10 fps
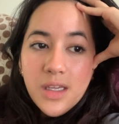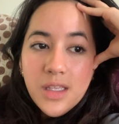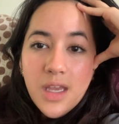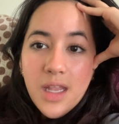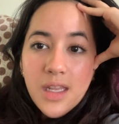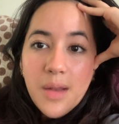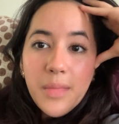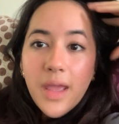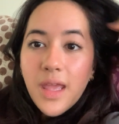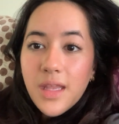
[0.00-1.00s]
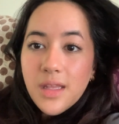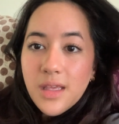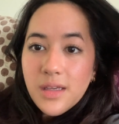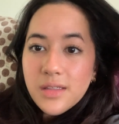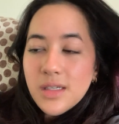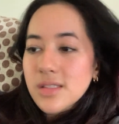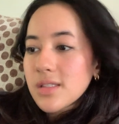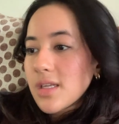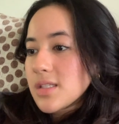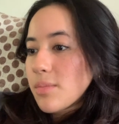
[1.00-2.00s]
yeah, let my head heal because
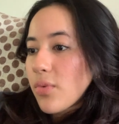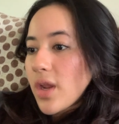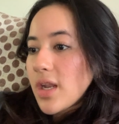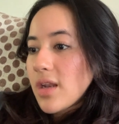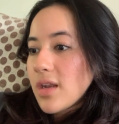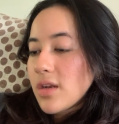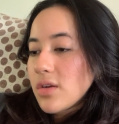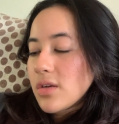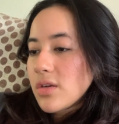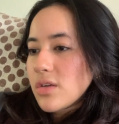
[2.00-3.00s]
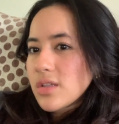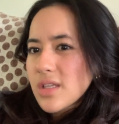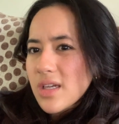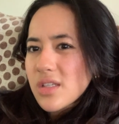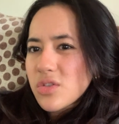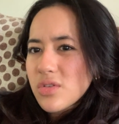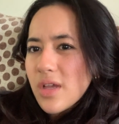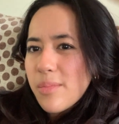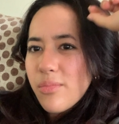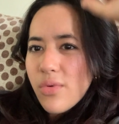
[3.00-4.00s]
it is a brain. It's like a
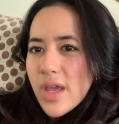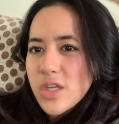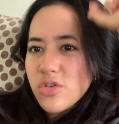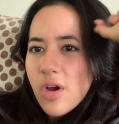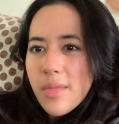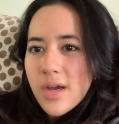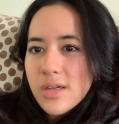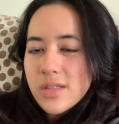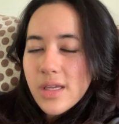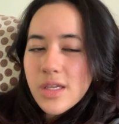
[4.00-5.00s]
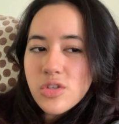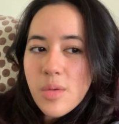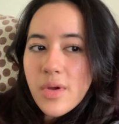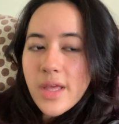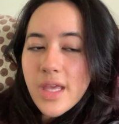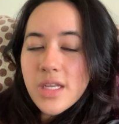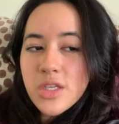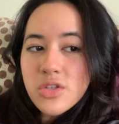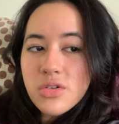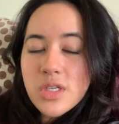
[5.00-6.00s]
head trauma, a head trauma, a head
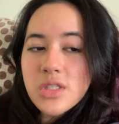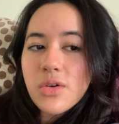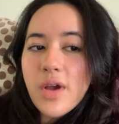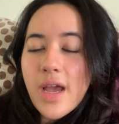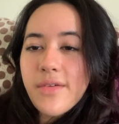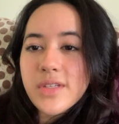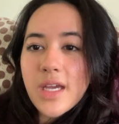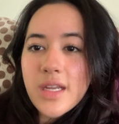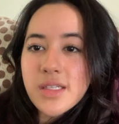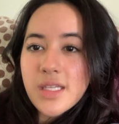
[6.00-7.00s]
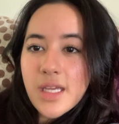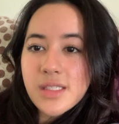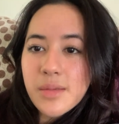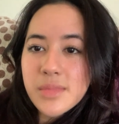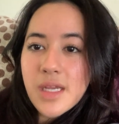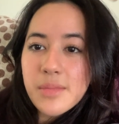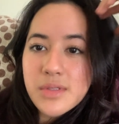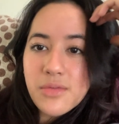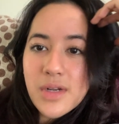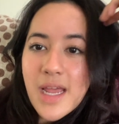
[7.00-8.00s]
injury, so I have to kind of take some time
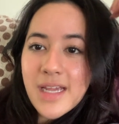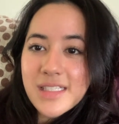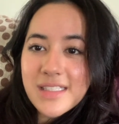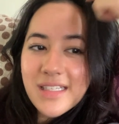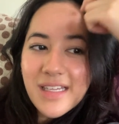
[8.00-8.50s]
to relax.